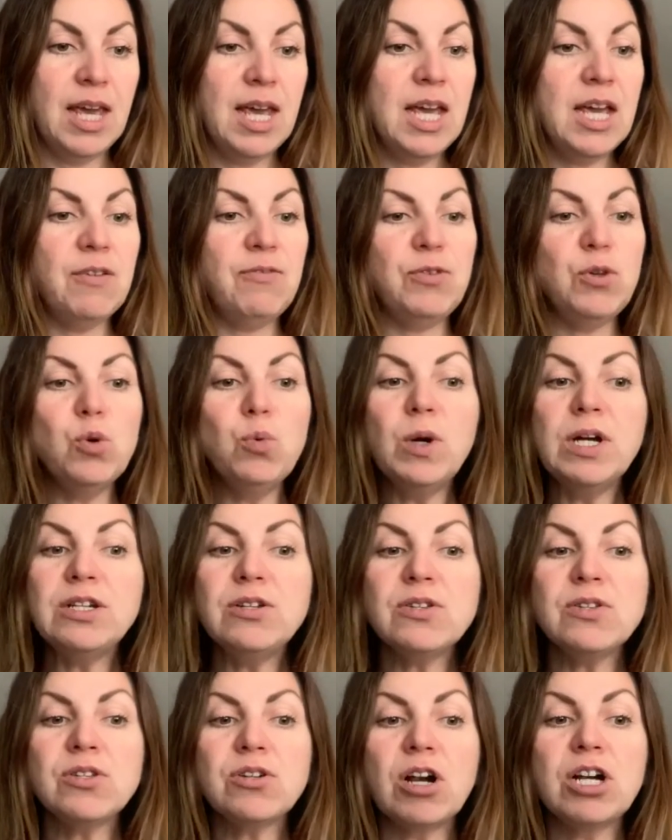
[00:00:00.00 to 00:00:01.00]
If you were to
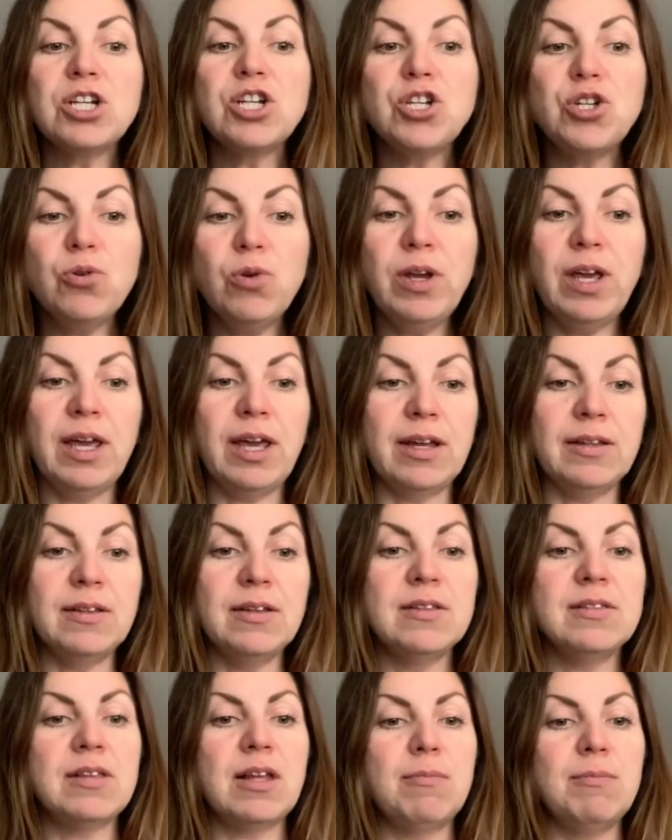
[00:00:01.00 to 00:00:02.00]
start chewing it,
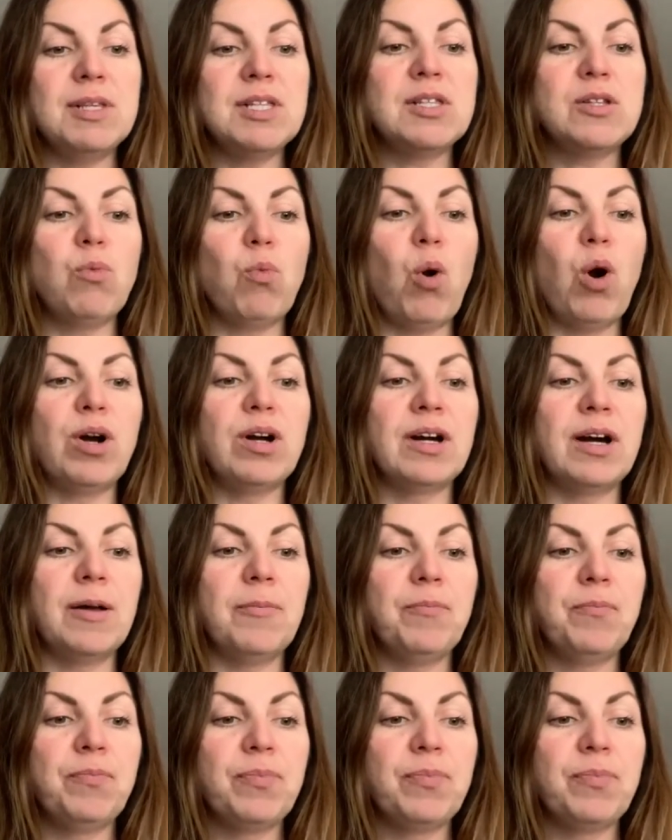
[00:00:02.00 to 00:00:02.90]
said Mr. Wonka,